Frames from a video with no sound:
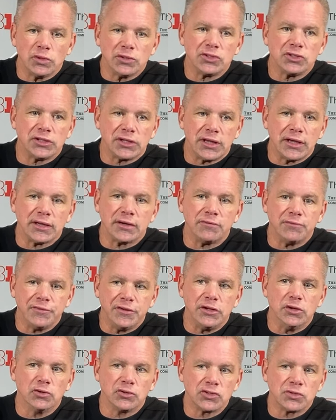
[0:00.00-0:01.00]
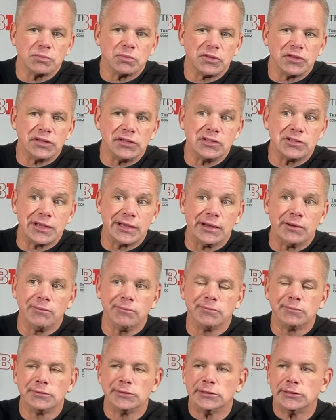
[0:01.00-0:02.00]
us to kind of figure some things out.
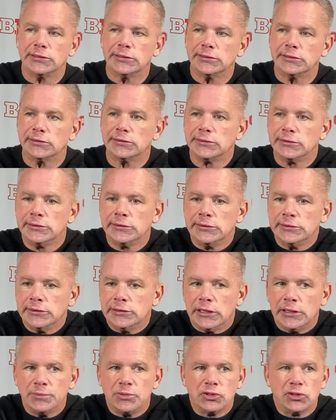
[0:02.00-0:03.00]
I'm